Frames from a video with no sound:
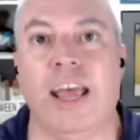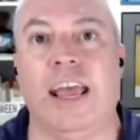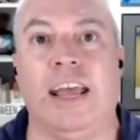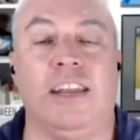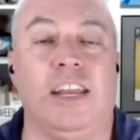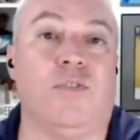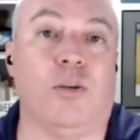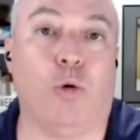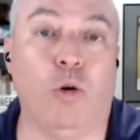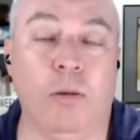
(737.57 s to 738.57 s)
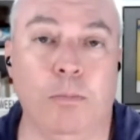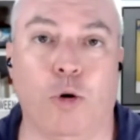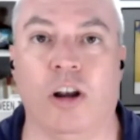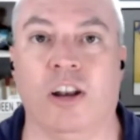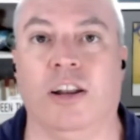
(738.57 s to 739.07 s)
And even more
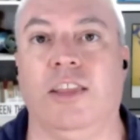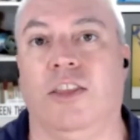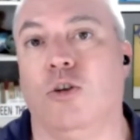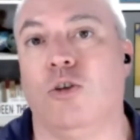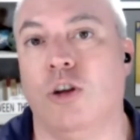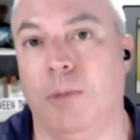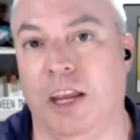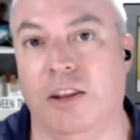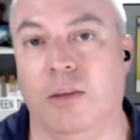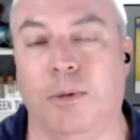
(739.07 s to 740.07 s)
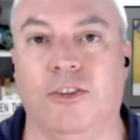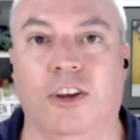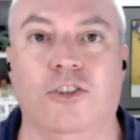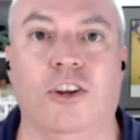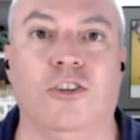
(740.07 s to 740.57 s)
importantly, they're going to be in the
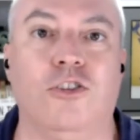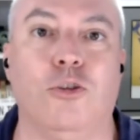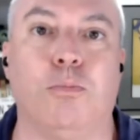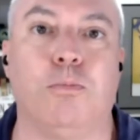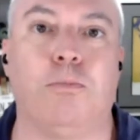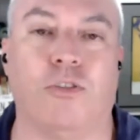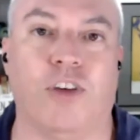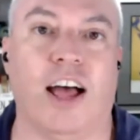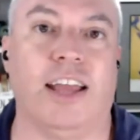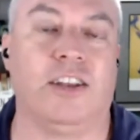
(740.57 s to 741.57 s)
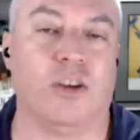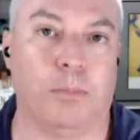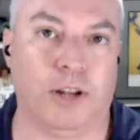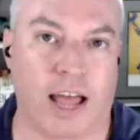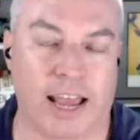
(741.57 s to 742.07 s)
position to provide
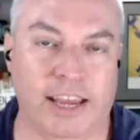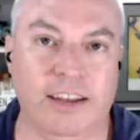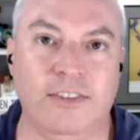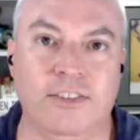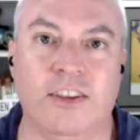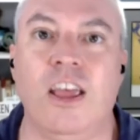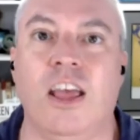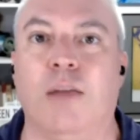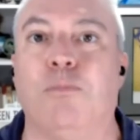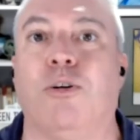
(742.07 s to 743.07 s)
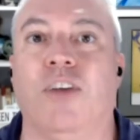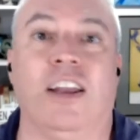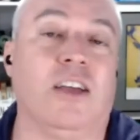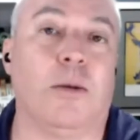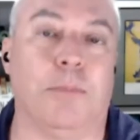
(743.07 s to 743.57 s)
compliance and
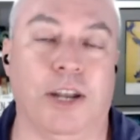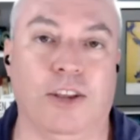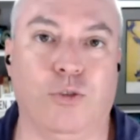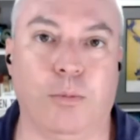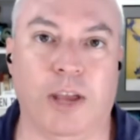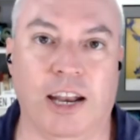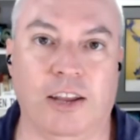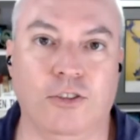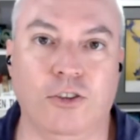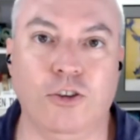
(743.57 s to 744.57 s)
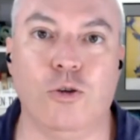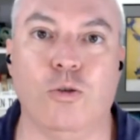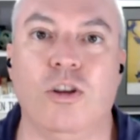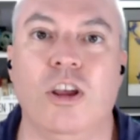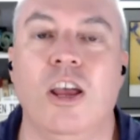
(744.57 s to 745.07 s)
prevent companies from getting
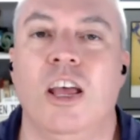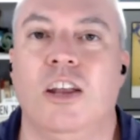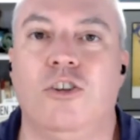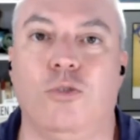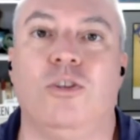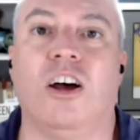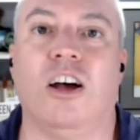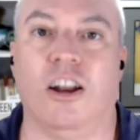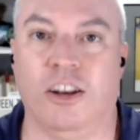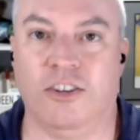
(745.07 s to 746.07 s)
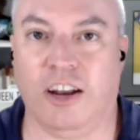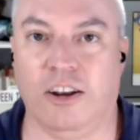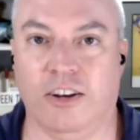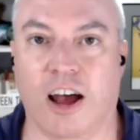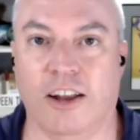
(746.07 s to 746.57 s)
sued due to
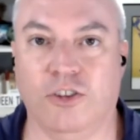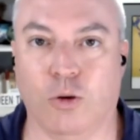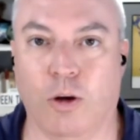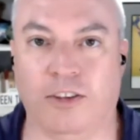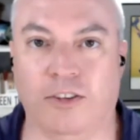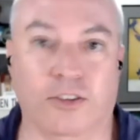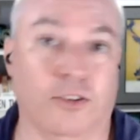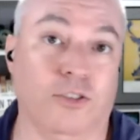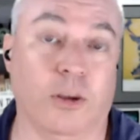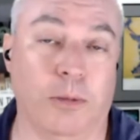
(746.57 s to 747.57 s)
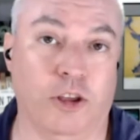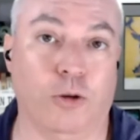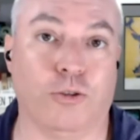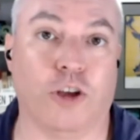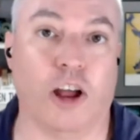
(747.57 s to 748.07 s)
unintended consequences of some of
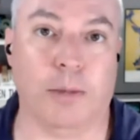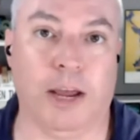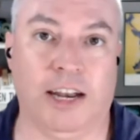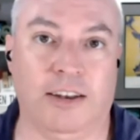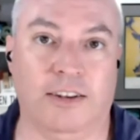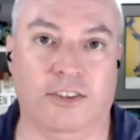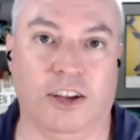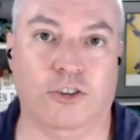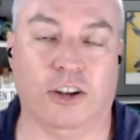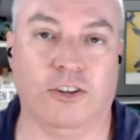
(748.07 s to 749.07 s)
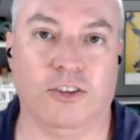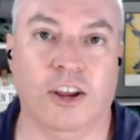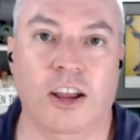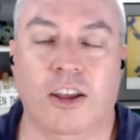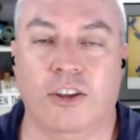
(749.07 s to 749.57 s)
those automated decisions.
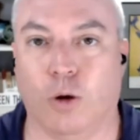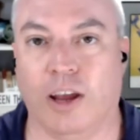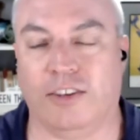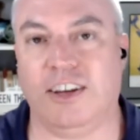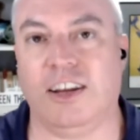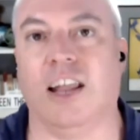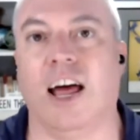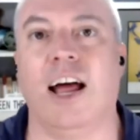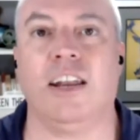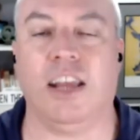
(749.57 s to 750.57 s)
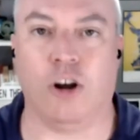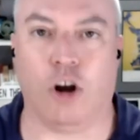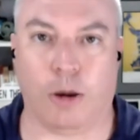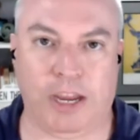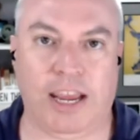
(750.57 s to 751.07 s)
So I see a lot in
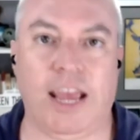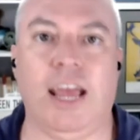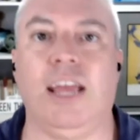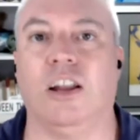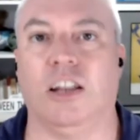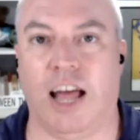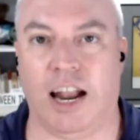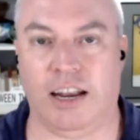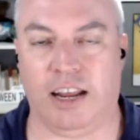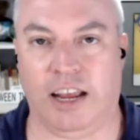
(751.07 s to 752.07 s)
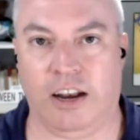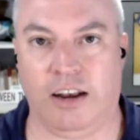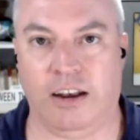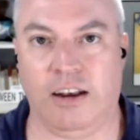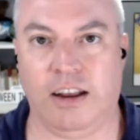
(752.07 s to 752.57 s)
RPA, a lot
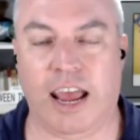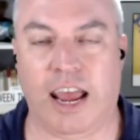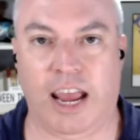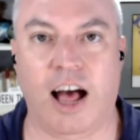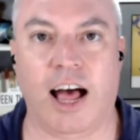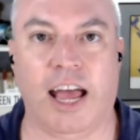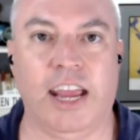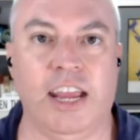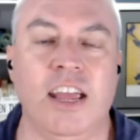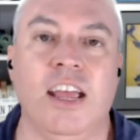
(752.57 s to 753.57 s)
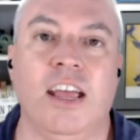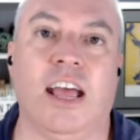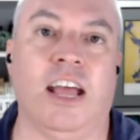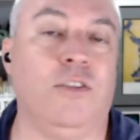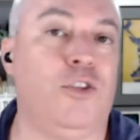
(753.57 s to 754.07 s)
in AI.
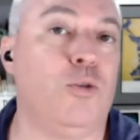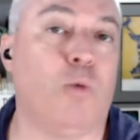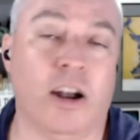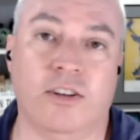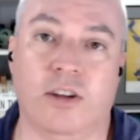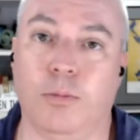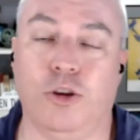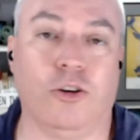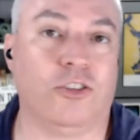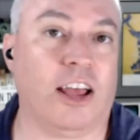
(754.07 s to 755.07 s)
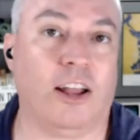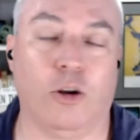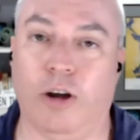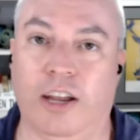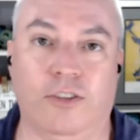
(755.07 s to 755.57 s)
And if you want to double your
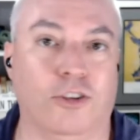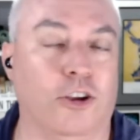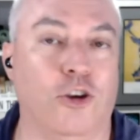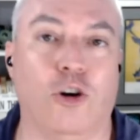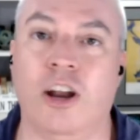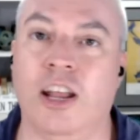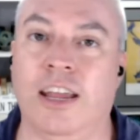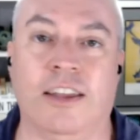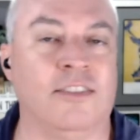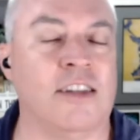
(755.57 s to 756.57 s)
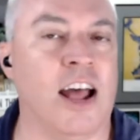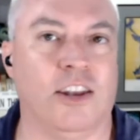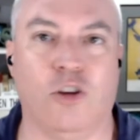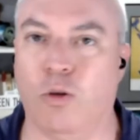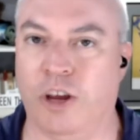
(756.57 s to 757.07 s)
salary, security is not
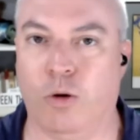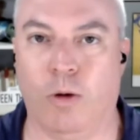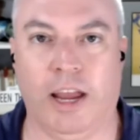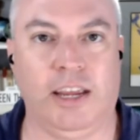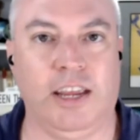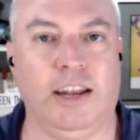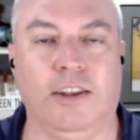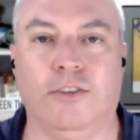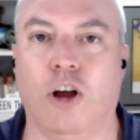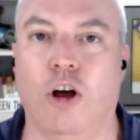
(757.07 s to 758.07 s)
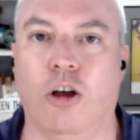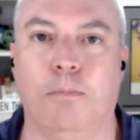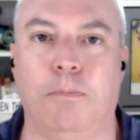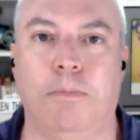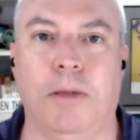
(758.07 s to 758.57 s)
going away.
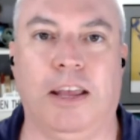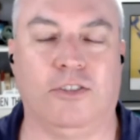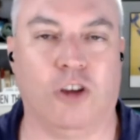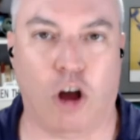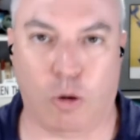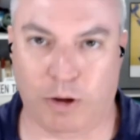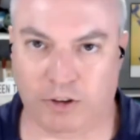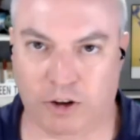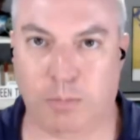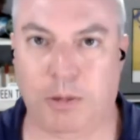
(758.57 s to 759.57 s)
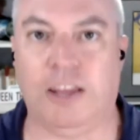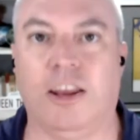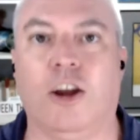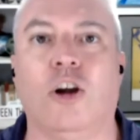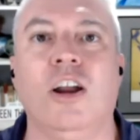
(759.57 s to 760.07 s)
It's always going to be
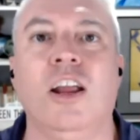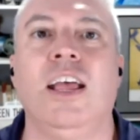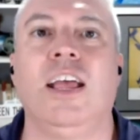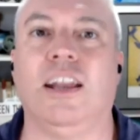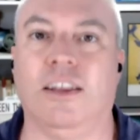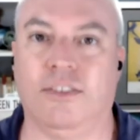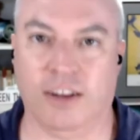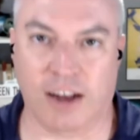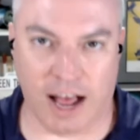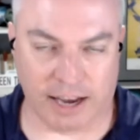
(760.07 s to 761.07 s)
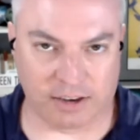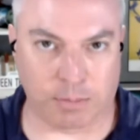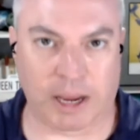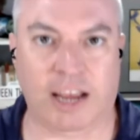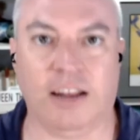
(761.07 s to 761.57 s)
there. It is in hot
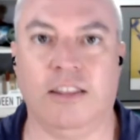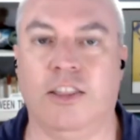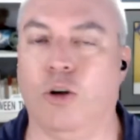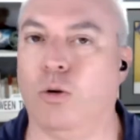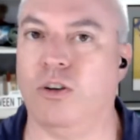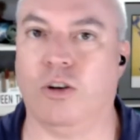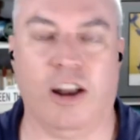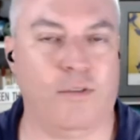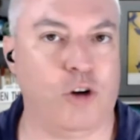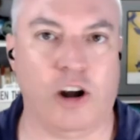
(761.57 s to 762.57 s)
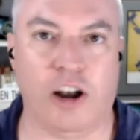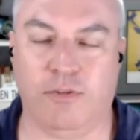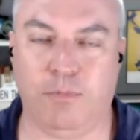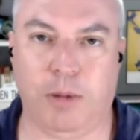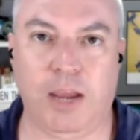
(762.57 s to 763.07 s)
demand. There were never
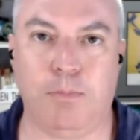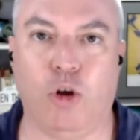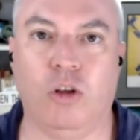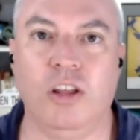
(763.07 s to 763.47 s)
enough people.